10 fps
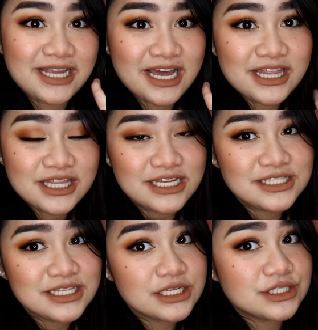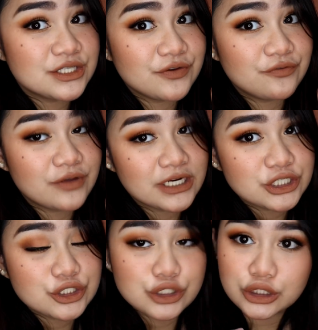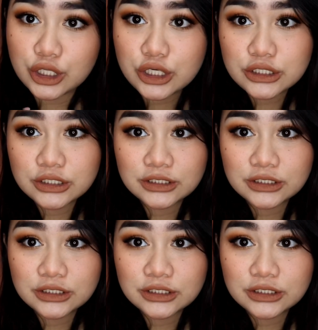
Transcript: yeah, this is the finished look.